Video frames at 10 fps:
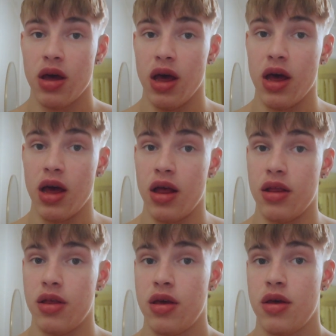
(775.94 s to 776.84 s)

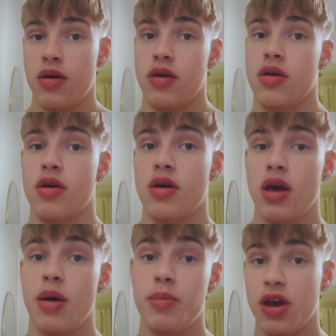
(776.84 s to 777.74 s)
and
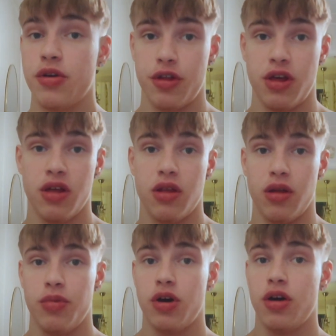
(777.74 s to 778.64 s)
be
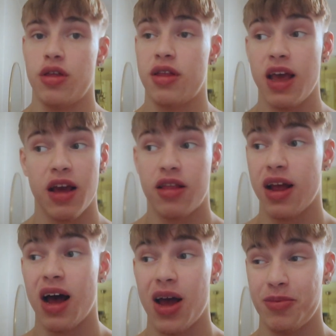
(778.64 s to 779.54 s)
consistent, because it takes
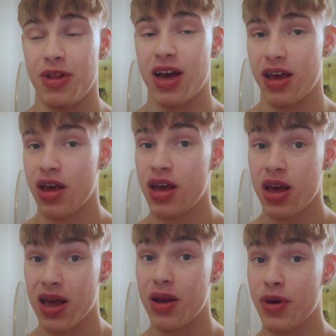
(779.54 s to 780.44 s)
time. Like
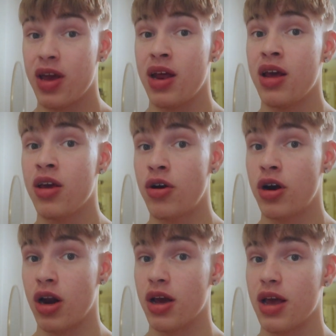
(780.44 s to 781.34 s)
in the beginning
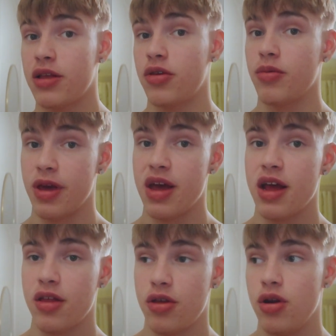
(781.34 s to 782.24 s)
you're gonna get some
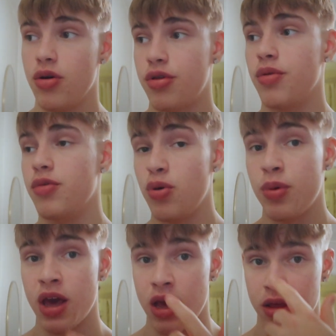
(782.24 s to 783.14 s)
gains, you know, some
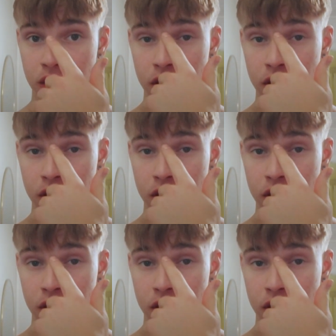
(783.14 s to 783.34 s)
noob gains